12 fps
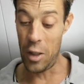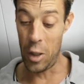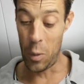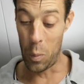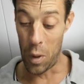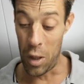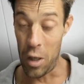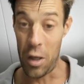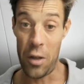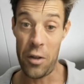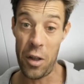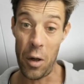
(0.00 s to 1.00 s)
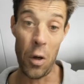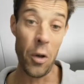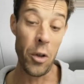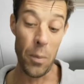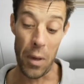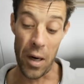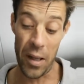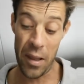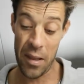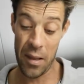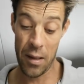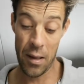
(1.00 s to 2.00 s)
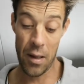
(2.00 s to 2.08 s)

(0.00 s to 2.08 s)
you were to hold your breath,